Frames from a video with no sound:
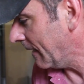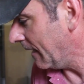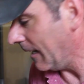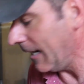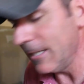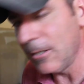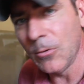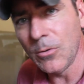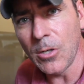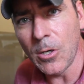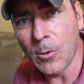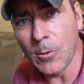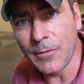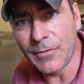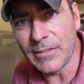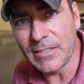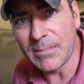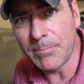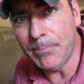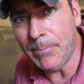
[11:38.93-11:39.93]
I don't know
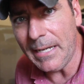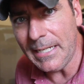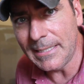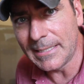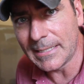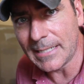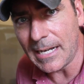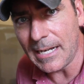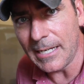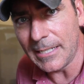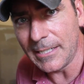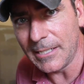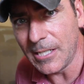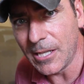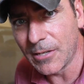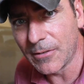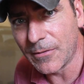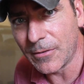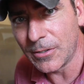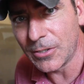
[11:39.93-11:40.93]
if it's based on
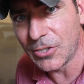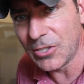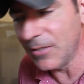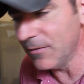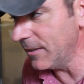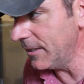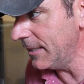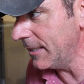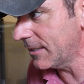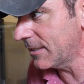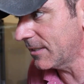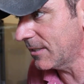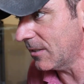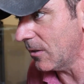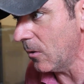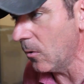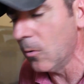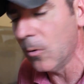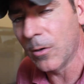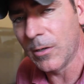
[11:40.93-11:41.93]
another version of
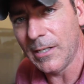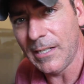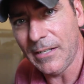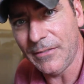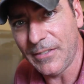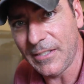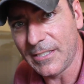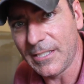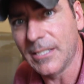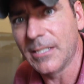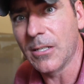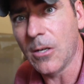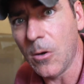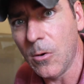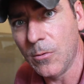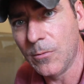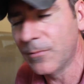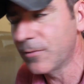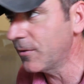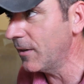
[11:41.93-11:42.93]
Linux or if it's its
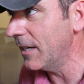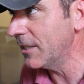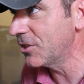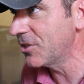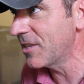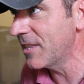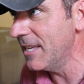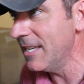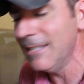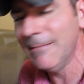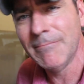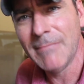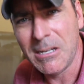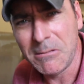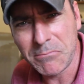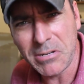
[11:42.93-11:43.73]
own fresh thing.